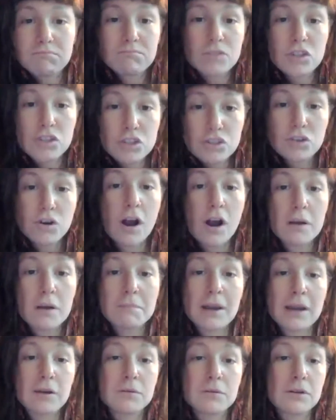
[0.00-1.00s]
strong
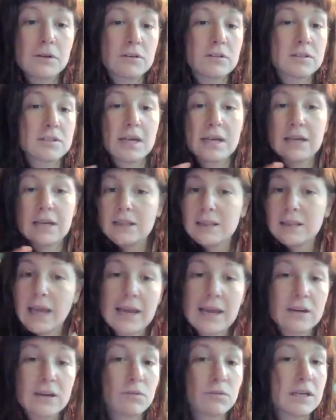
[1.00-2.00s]
barriers like
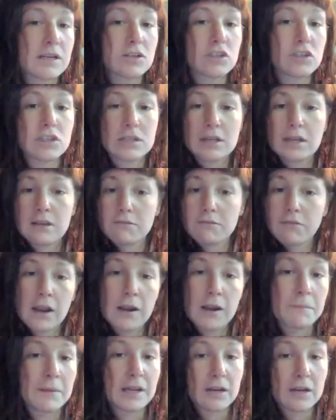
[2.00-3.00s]
language and
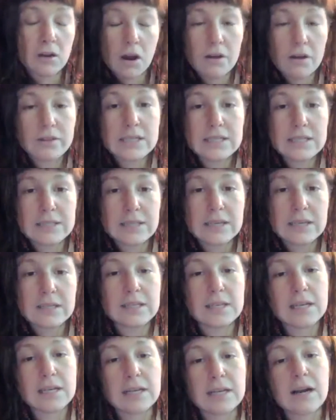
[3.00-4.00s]
environment and all these
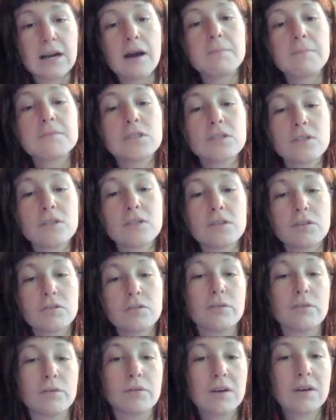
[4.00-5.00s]
things and it comes
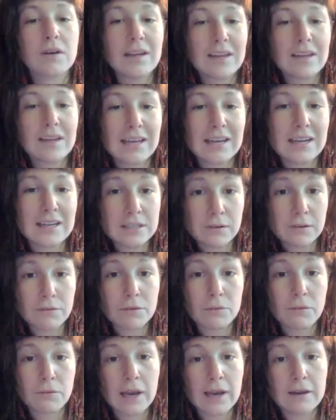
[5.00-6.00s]
through in a
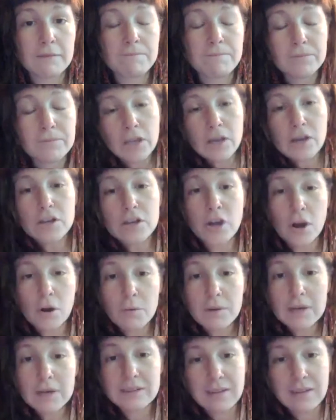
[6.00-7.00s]
different way
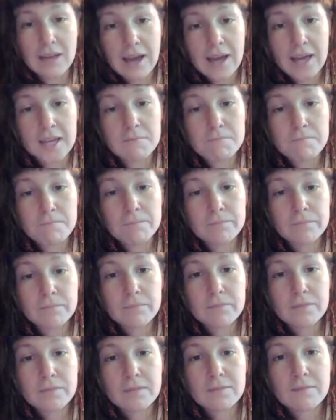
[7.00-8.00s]
knowing that
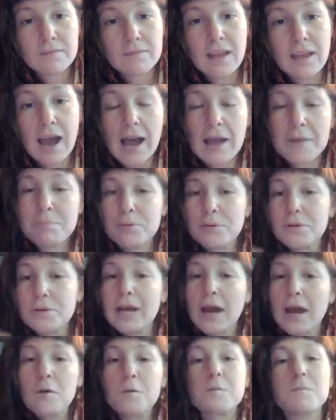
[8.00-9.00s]
i put
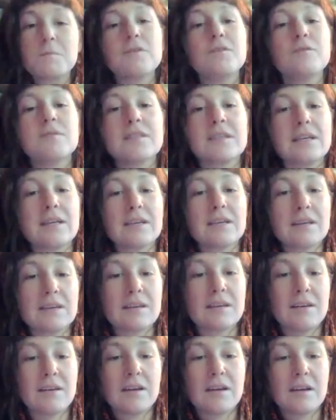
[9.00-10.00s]
out music
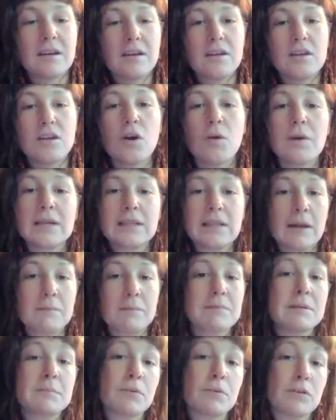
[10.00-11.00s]
knowing that
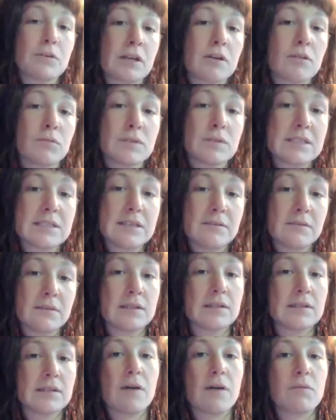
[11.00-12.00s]
people are going to receive it
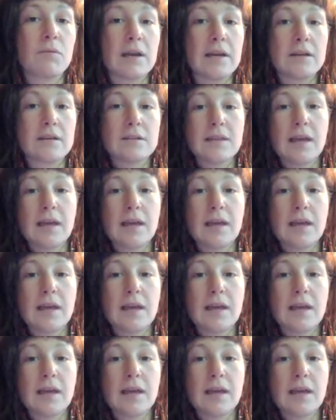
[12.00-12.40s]
in that way.